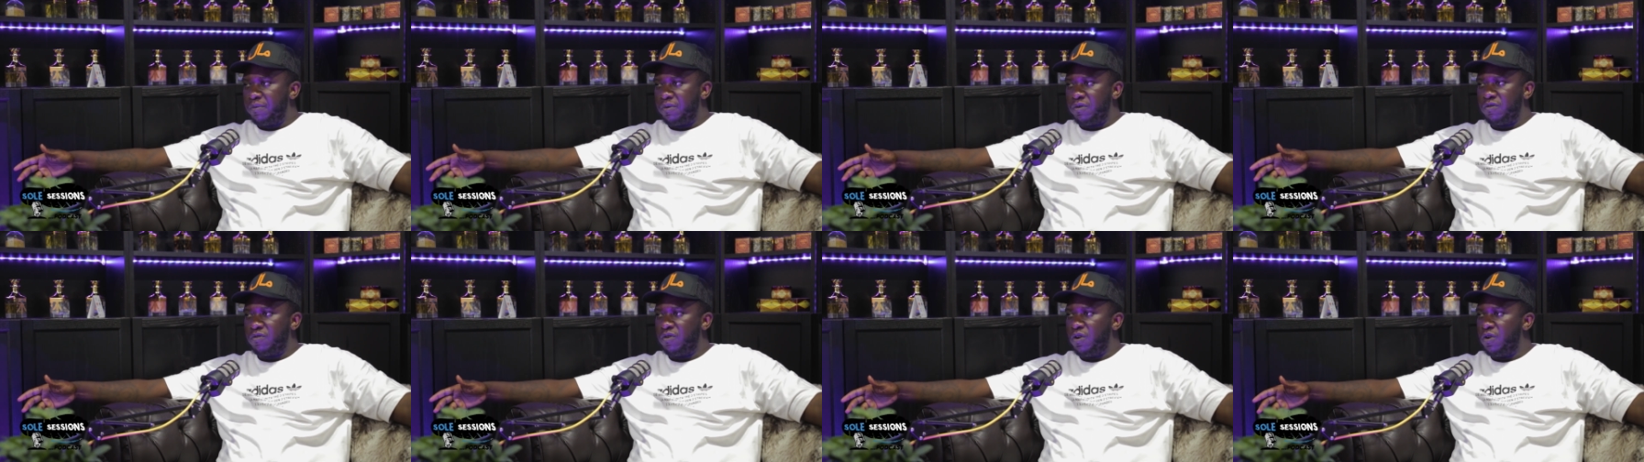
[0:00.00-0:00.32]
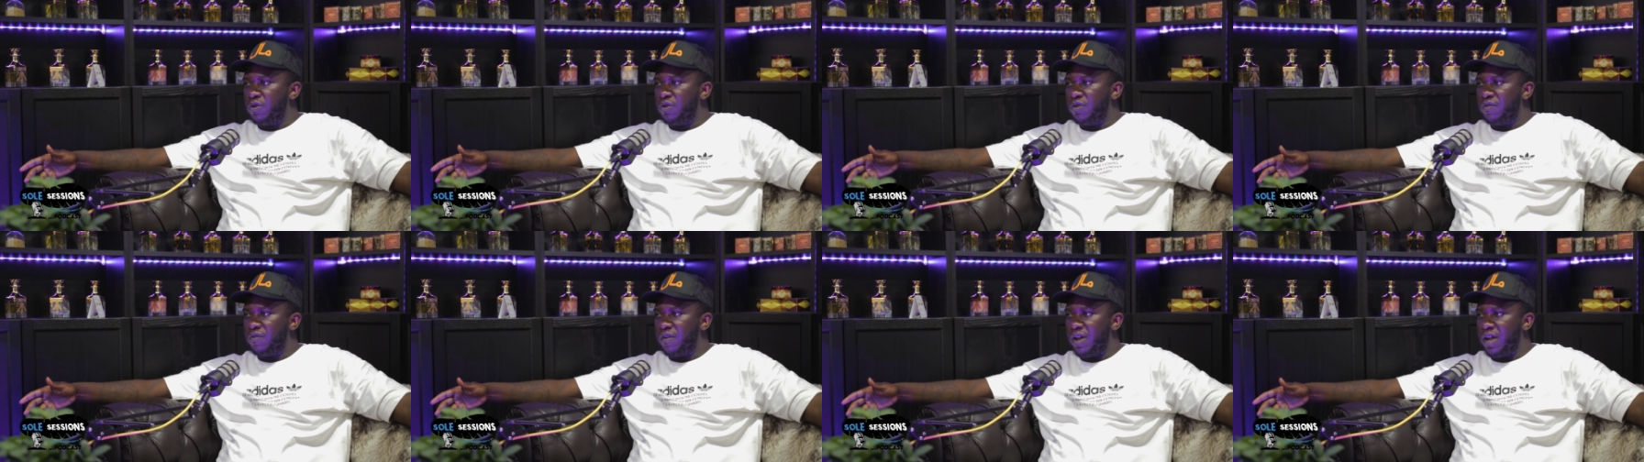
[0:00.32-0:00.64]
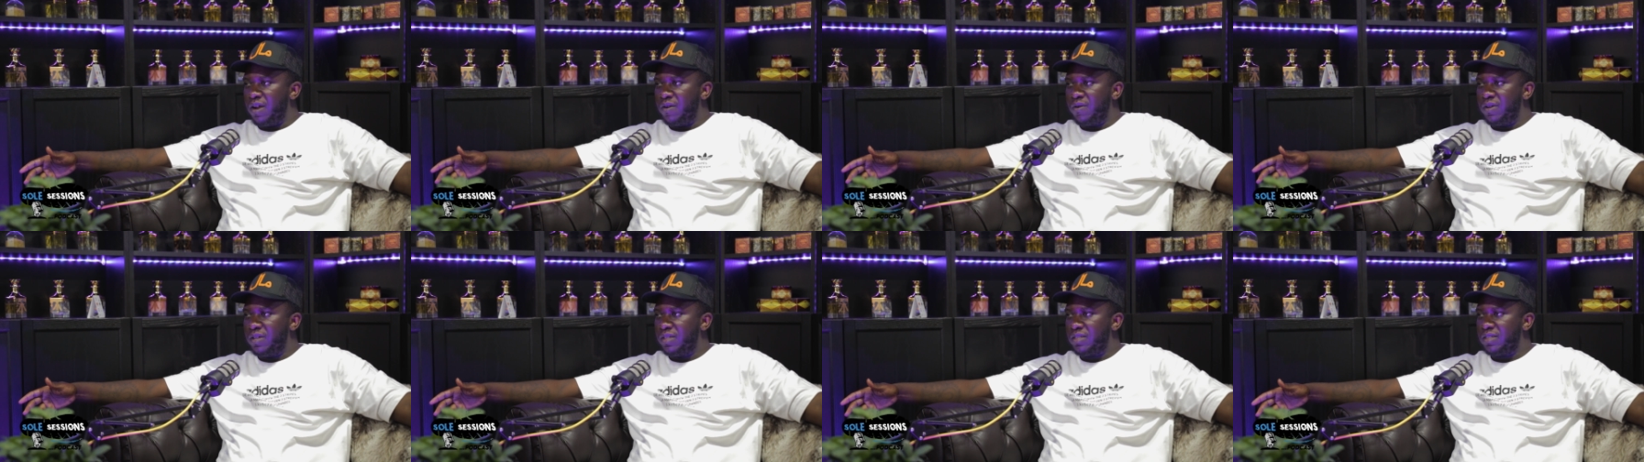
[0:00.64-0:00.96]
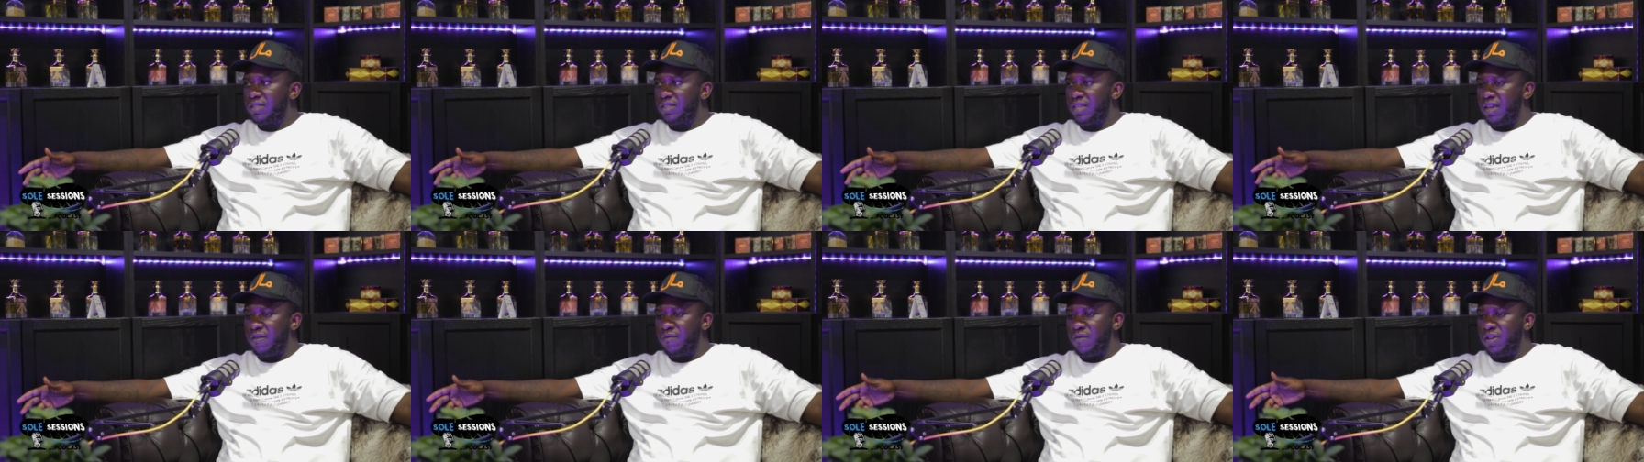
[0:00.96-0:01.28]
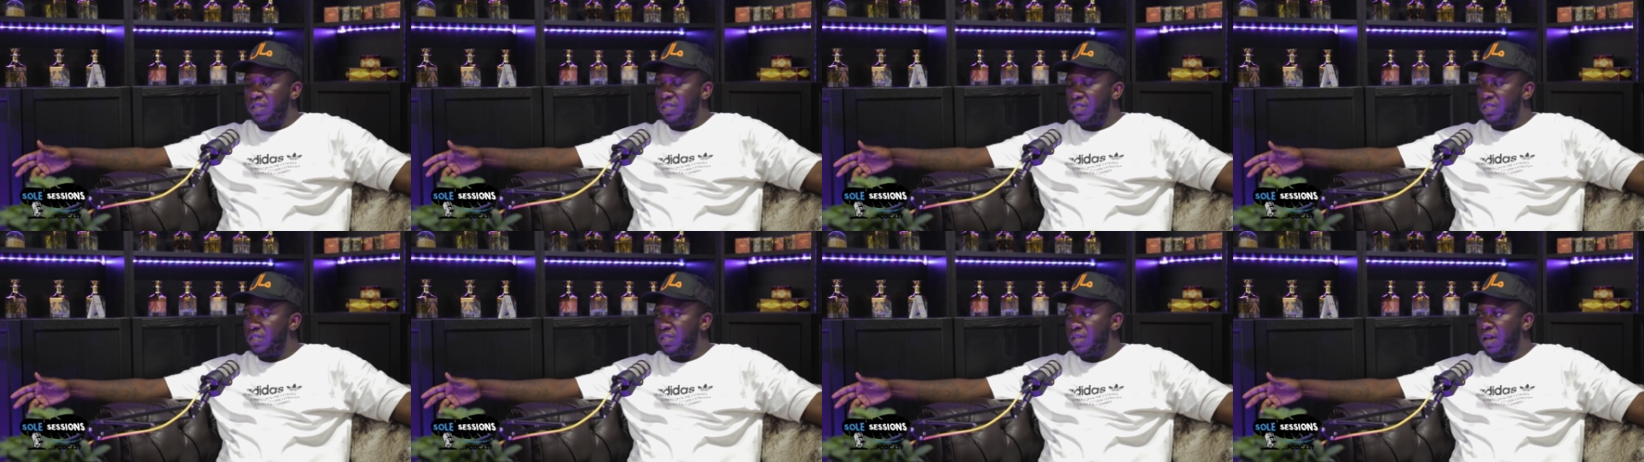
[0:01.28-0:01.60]
Coronavirus,
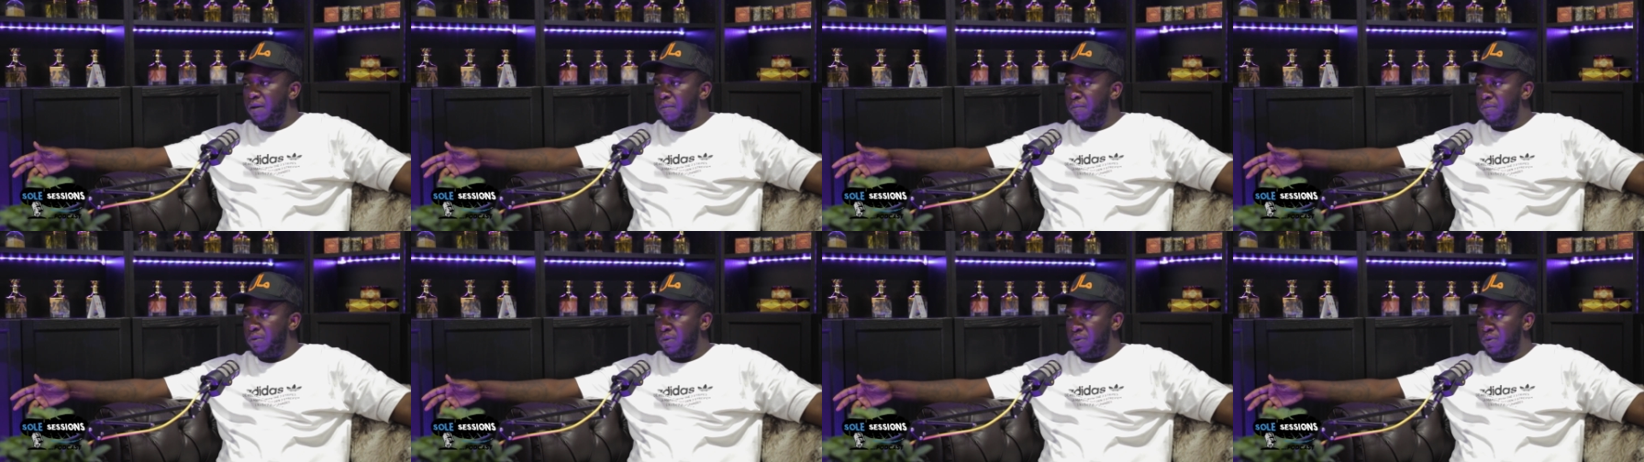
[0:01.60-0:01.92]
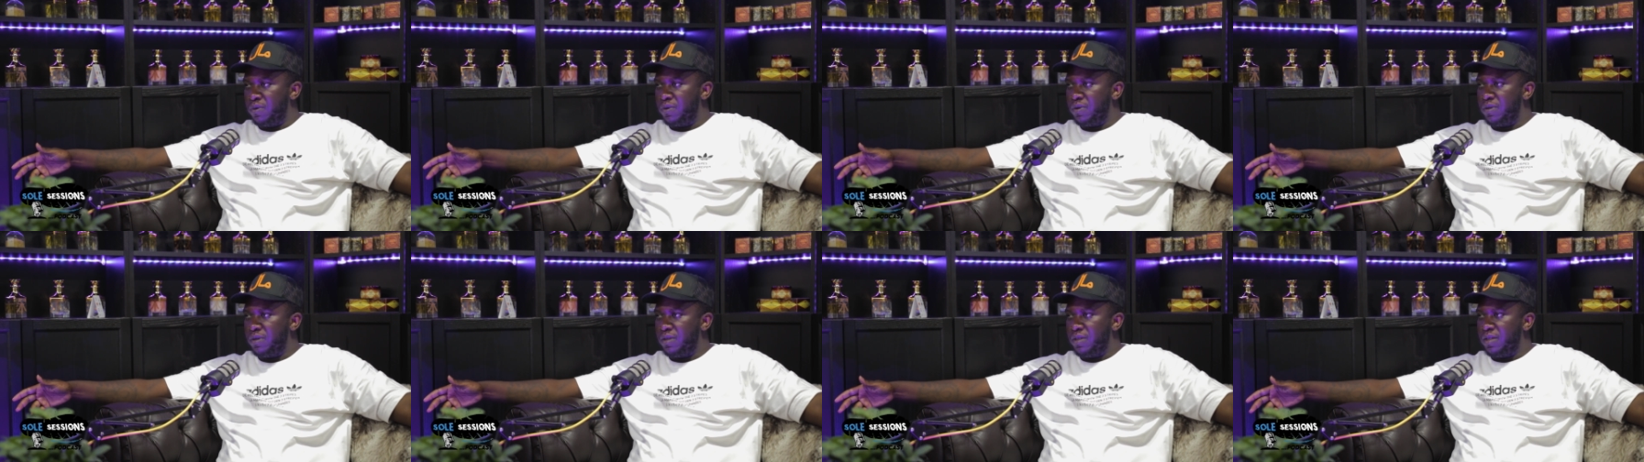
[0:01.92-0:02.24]
everyone's just humble.